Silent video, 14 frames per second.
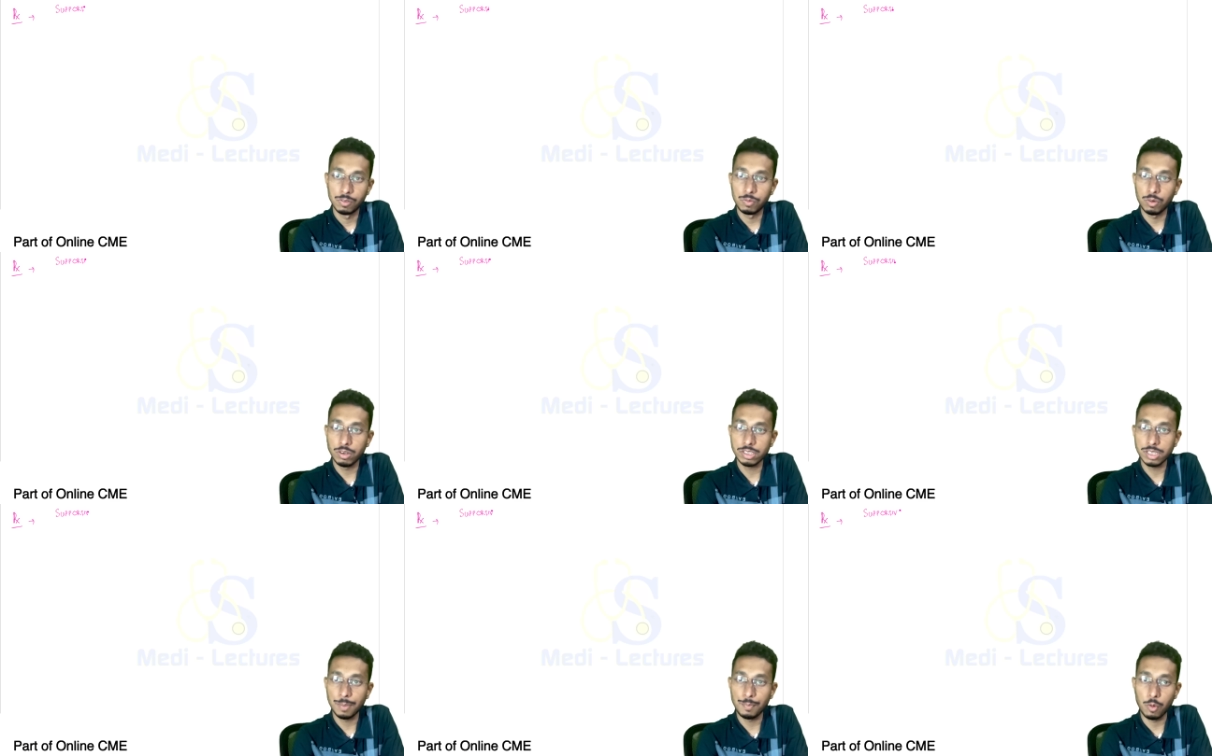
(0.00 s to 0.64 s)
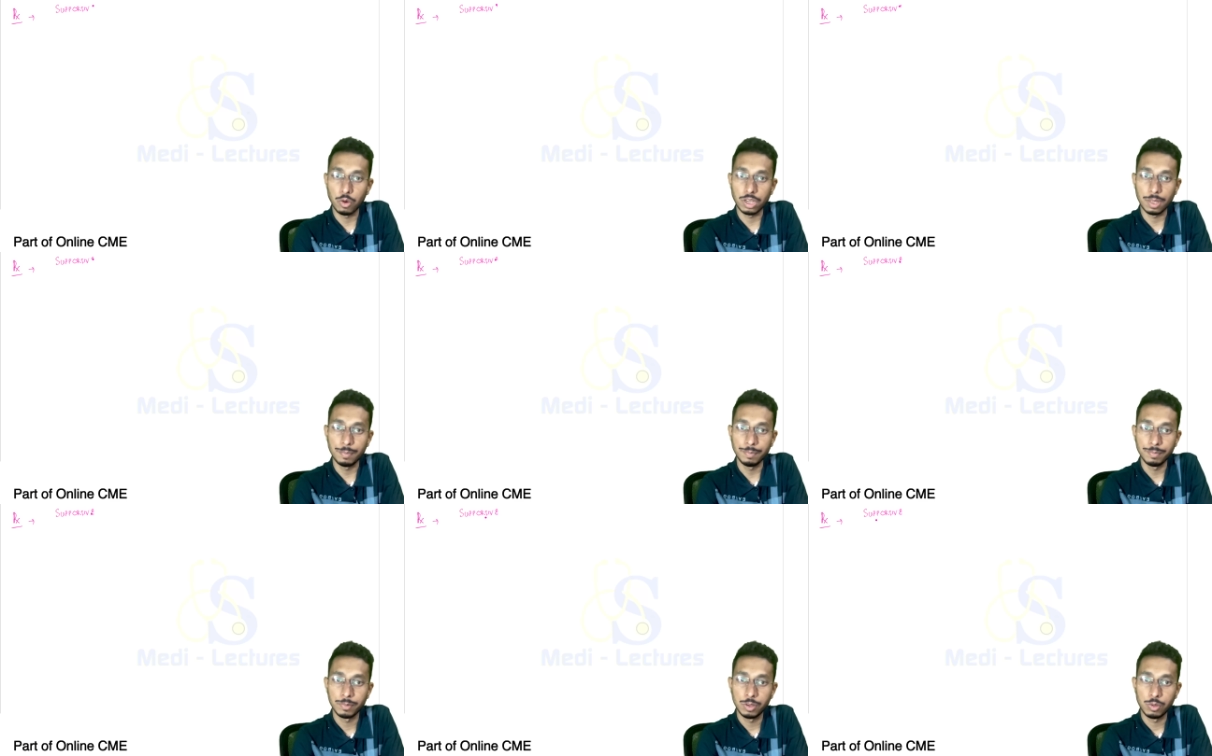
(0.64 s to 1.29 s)
for supportive,
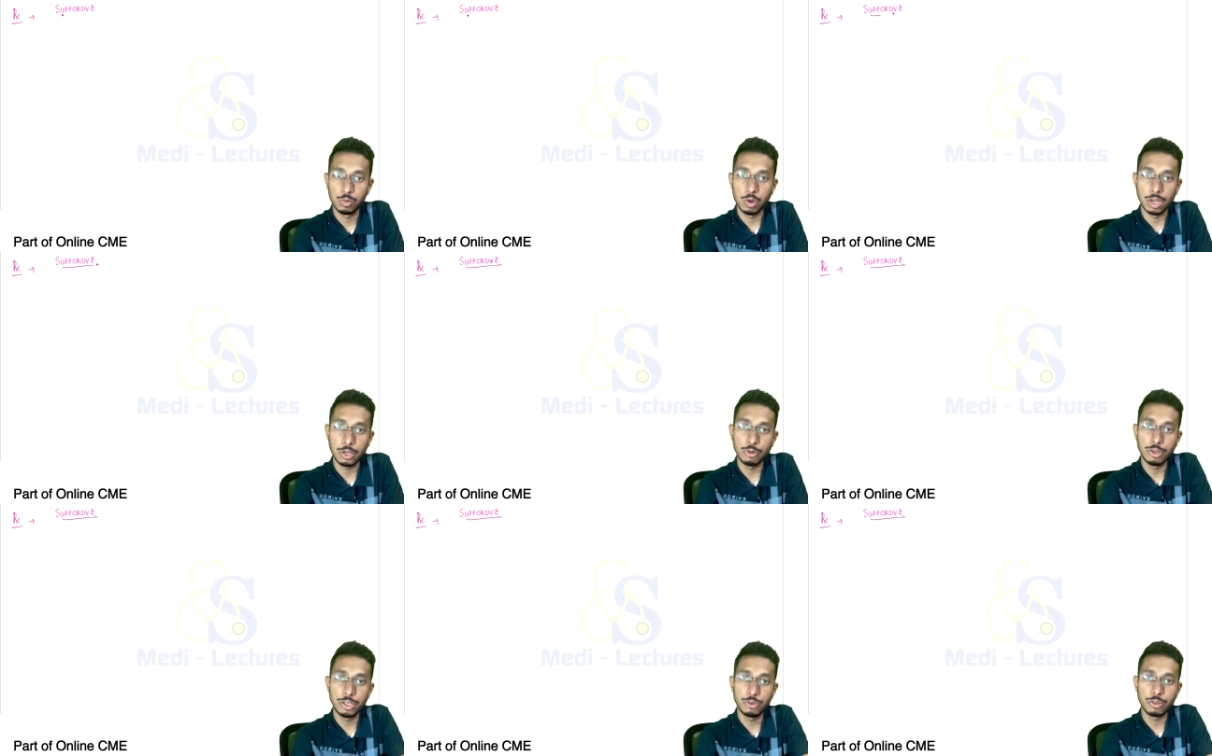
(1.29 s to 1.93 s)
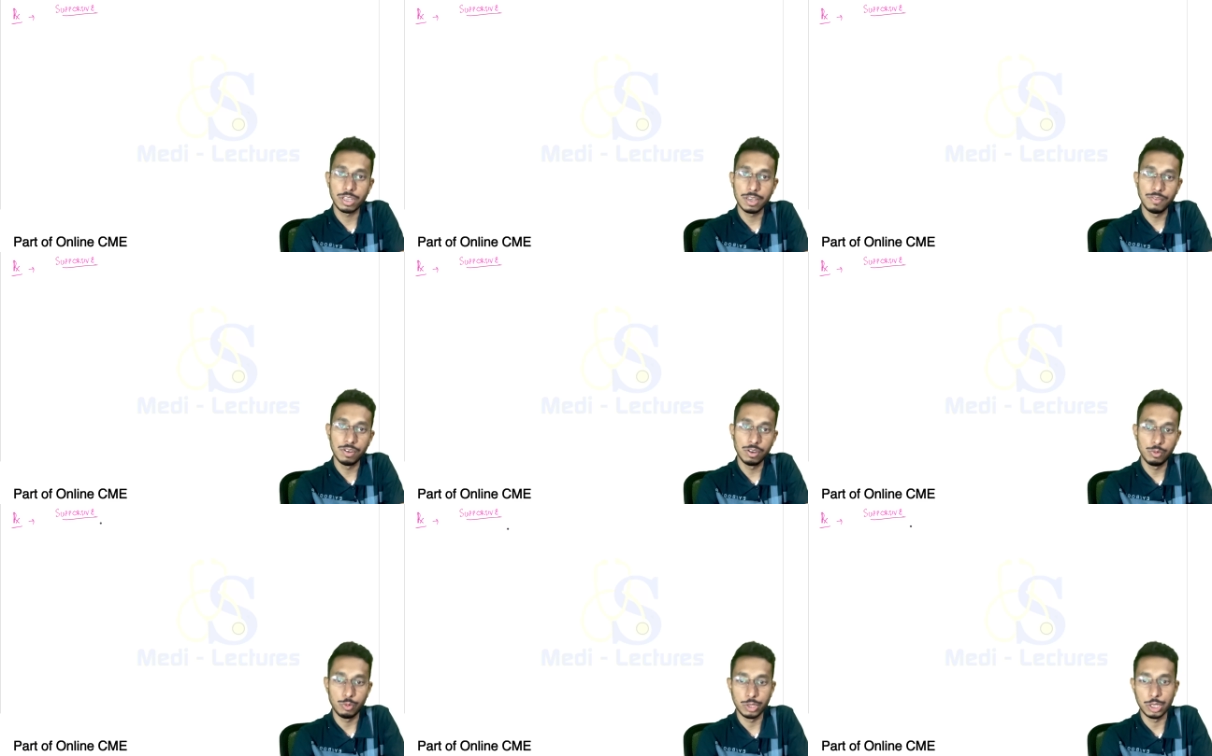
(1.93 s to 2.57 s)
what we need to give?
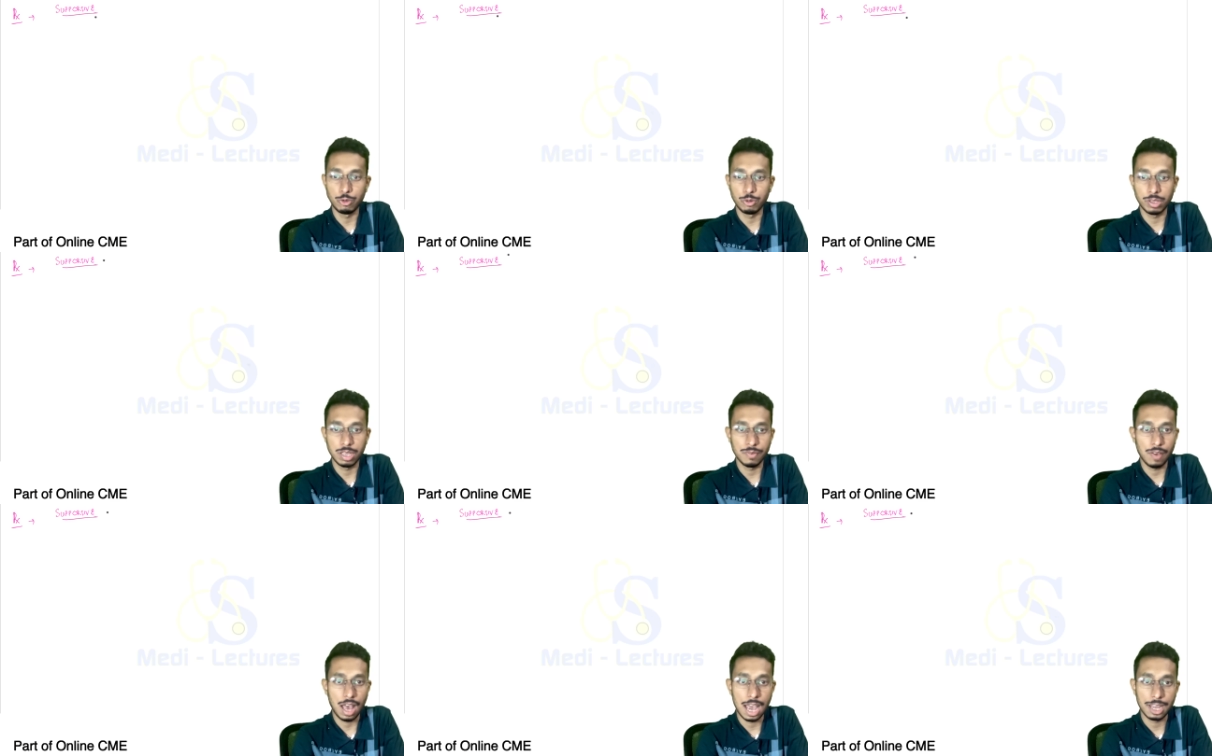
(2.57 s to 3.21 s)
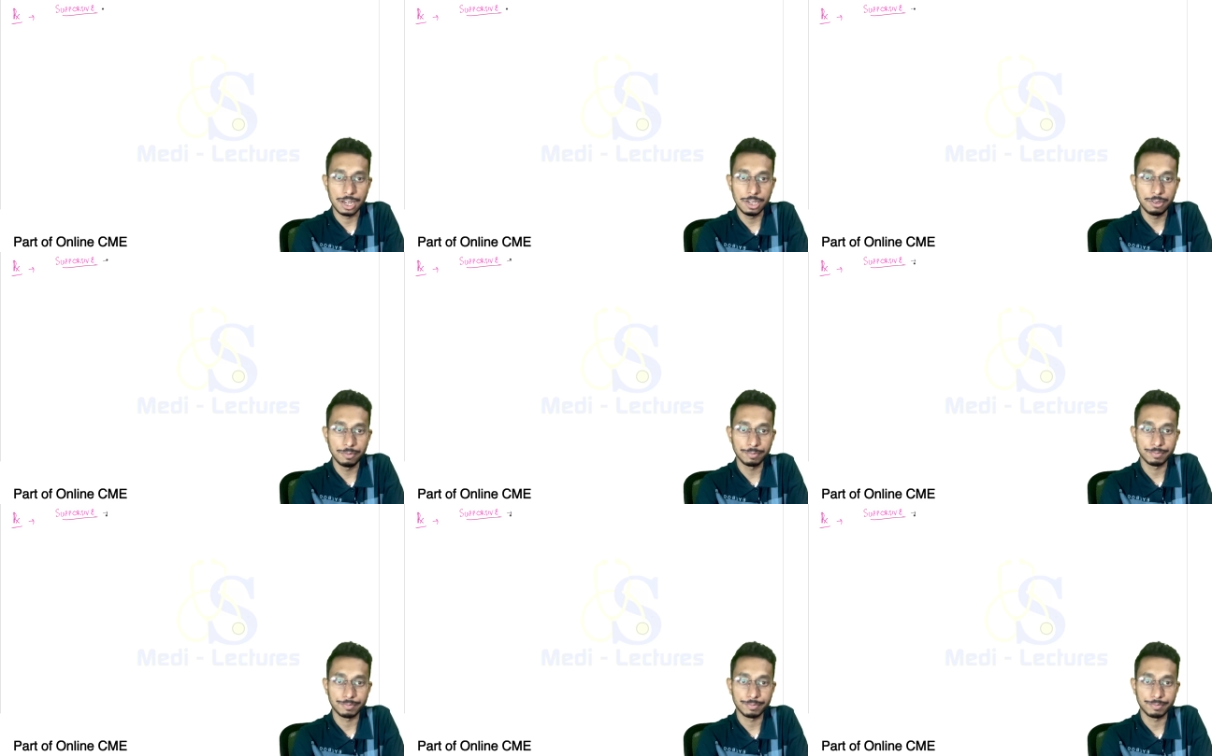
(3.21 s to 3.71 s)
We need to give iron,